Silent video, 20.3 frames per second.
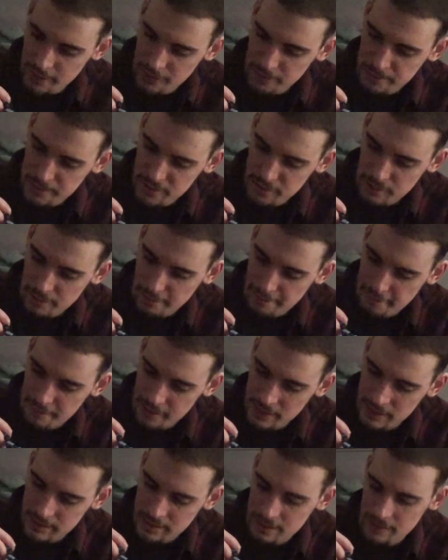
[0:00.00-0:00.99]
Mr.
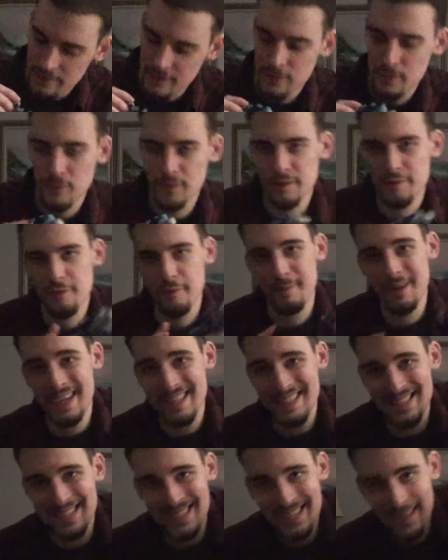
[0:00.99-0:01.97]
Freeze here. This one's from
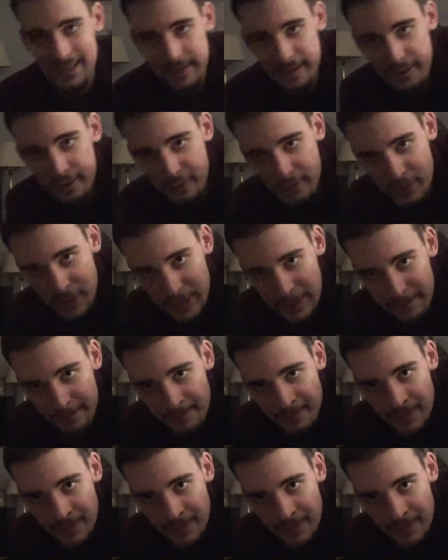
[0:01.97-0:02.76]
1993.